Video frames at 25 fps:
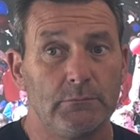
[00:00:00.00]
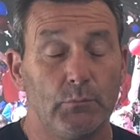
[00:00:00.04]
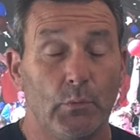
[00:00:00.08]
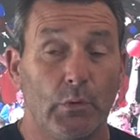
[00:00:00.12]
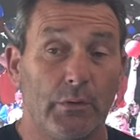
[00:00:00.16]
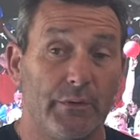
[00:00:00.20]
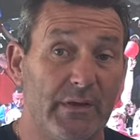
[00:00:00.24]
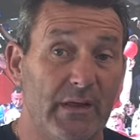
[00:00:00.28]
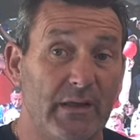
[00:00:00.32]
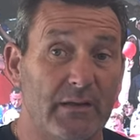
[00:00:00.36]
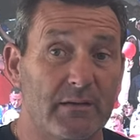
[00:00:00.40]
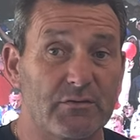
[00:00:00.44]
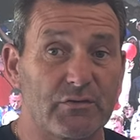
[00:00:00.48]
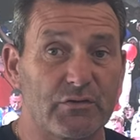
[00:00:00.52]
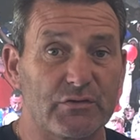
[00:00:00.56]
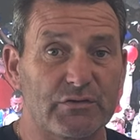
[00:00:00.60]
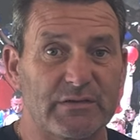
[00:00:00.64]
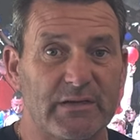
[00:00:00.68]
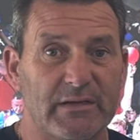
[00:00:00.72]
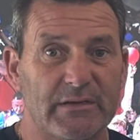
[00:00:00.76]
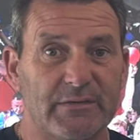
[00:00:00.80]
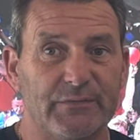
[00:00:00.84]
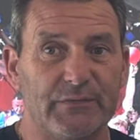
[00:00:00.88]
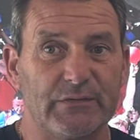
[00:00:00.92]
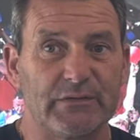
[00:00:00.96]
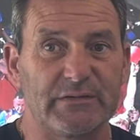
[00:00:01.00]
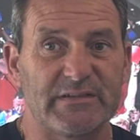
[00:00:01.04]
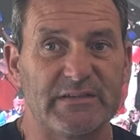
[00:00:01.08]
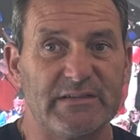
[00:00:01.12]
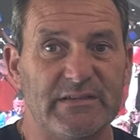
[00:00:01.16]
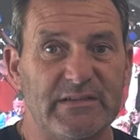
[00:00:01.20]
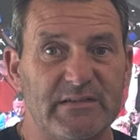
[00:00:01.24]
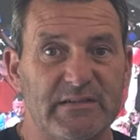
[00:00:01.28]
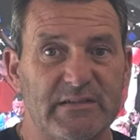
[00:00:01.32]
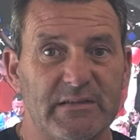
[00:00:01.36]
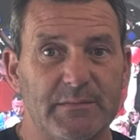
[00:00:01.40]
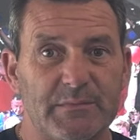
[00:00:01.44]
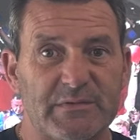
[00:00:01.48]
Well, they had a successful
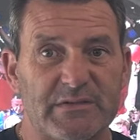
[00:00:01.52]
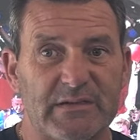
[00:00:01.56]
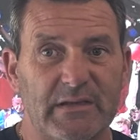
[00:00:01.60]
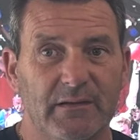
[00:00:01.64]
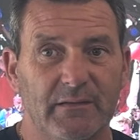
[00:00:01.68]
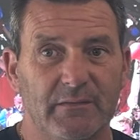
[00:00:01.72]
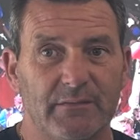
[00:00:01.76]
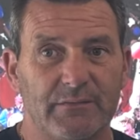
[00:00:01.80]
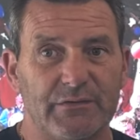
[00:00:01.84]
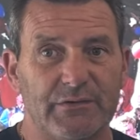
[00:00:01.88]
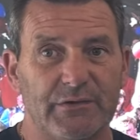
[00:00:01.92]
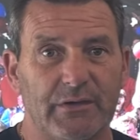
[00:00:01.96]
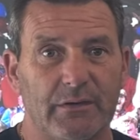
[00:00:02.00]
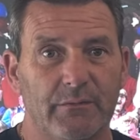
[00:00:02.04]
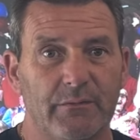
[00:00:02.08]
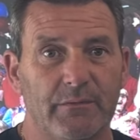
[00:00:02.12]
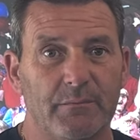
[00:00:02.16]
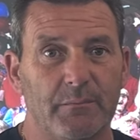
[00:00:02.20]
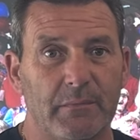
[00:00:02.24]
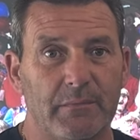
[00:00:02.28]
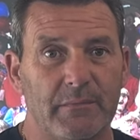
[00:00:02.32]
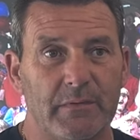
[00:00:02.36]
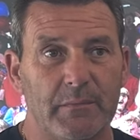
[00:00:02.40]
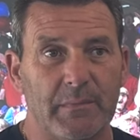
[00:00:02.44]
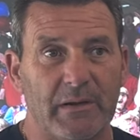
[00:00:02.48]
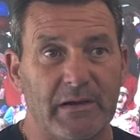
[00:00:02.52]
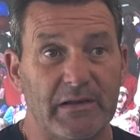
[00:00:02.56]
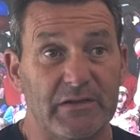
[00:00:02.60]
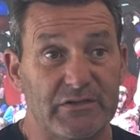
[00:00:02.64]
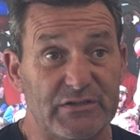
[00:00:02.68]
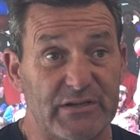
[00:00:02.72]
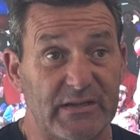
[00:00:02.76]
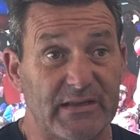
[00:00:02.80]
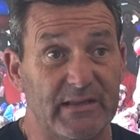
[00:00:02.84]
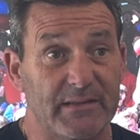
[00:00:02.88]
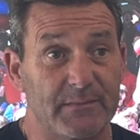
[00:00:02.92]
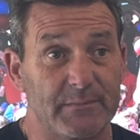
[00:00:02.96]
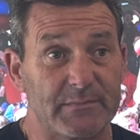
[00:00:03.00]
season themselves. You know, they managed
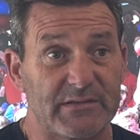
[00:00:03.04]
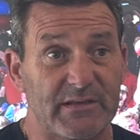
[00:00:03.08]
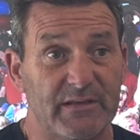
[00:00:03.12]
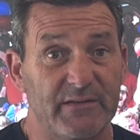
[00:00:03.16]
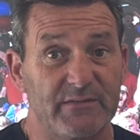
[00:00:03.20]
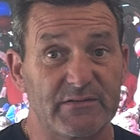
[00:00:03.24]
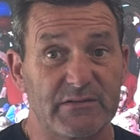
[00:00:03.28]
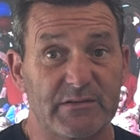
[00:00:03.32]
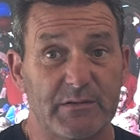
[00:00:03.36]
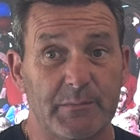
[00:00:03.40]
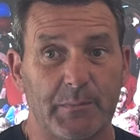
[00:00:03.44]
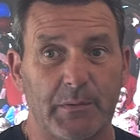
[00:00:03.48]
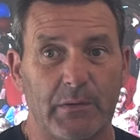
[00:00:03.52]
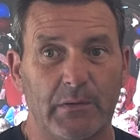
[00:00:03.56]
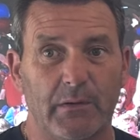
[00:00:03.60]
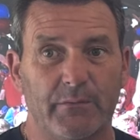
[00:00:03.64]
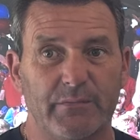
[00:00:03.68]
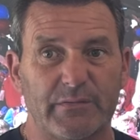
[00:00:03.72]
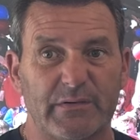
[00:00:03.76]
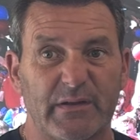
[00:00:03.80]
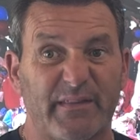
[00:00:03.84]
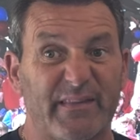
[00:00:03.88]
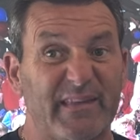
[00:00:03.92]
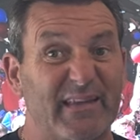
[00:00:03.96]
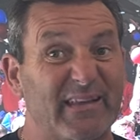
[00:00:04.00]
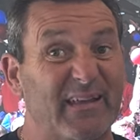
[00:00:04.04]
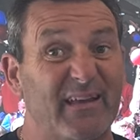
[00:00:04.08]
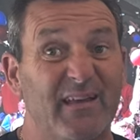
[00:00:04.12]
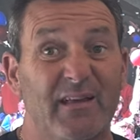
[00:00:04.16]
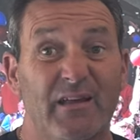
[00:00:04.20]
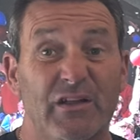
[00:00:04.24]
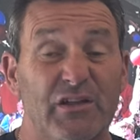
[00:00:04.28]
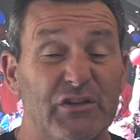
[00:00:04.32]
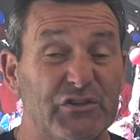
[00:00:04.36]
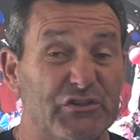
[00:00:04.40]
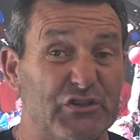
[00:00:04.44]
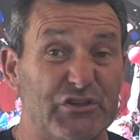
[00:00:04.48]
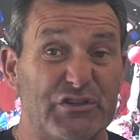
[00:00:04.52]
to get themselves in the playoffs, and I think
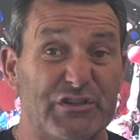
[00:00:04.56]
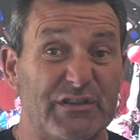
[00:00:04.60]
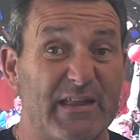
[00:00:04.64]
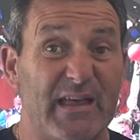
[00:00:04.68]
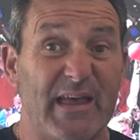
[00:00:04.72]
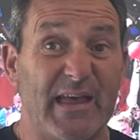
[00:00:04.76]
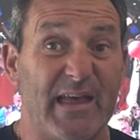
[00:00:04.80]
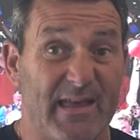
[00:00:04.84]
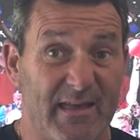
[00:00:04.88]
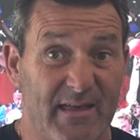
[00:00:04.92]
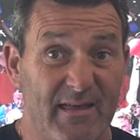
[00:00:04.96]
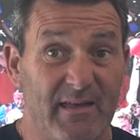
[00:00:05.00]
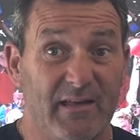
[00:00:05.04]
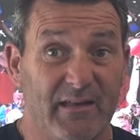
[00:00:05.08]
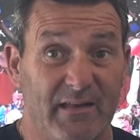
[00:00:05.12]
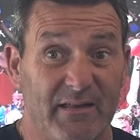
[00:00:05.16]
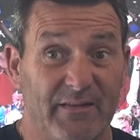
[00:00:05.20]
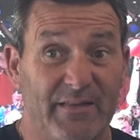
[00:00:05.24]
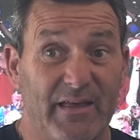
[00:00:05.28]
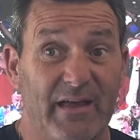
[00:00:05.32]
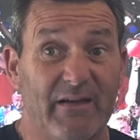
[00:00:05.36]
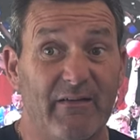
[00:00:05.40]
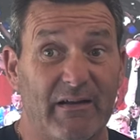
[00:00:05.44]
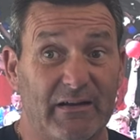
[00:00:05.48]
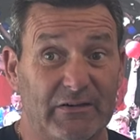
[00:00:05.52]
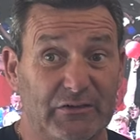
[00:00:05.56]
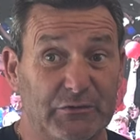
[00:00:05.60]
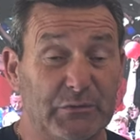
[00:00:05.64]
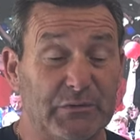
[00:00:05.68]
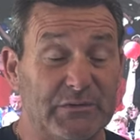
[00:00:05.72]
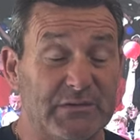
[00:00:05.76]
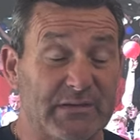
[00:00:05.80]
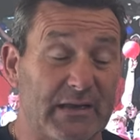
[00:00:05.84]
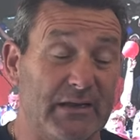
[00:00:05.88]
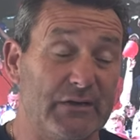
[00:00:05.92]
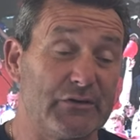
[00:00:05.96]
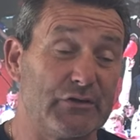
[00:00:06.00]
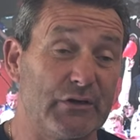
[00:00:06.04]
just their actual
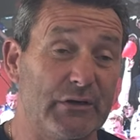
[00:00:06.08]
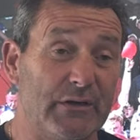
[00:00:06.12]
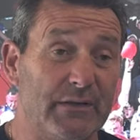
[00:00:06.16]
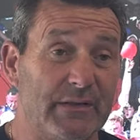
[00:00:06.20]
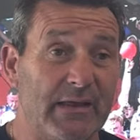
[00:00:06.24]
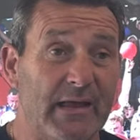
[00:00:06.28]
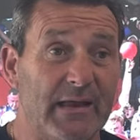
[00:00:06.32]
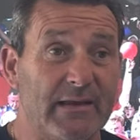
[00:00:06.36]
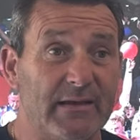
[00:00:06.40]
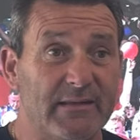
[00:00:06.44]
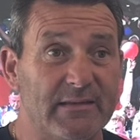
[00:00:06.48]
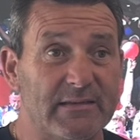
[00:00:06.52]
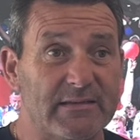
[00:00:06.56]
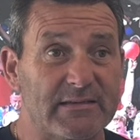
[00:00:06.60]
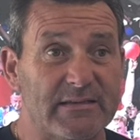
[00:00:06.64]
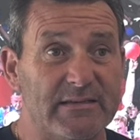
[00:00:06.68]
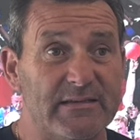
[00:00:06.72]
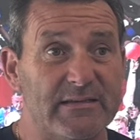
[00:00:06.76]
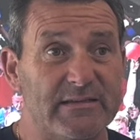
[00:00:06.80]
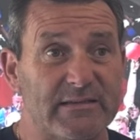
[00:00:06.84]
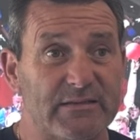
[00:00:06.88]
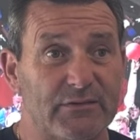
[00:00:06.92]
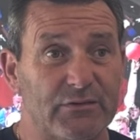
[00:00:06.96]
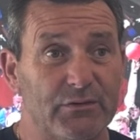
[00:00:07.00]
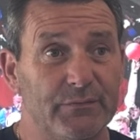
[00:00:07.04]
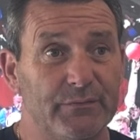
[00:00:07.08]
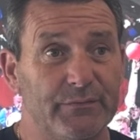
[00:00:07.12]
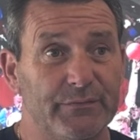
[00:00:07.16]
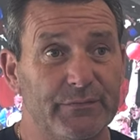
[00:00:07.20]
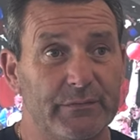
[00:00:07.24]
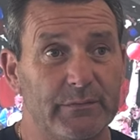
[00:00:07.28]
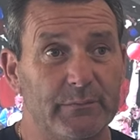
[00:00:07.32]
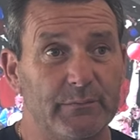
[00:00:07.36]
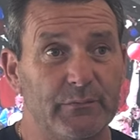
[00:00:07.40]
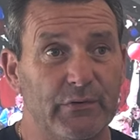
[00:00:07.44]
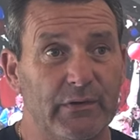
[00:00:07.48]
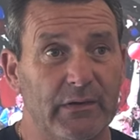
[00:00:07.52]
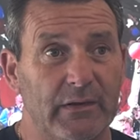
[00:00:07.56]
schedule at the end of the season done for
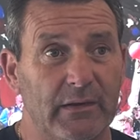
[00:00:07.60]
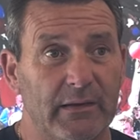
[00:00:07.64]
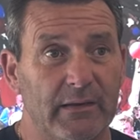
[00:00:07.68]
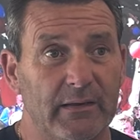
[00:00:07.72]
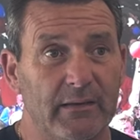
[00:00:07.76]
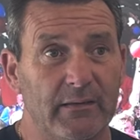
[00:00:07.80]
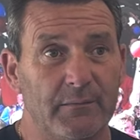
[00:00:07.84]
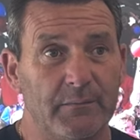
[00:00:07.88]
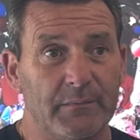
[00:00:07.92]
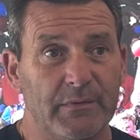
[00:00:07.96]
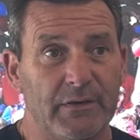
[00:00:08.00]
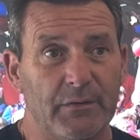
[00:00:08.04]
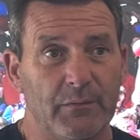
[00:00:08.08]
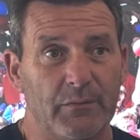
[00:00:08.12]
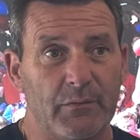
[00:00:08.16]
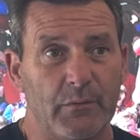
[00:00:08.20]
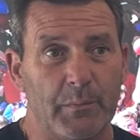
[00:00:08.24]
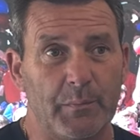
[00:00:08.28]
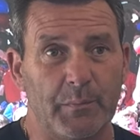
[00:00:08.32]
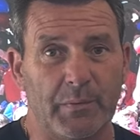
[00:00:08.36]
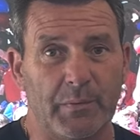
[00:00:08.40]
them, really. You know, they were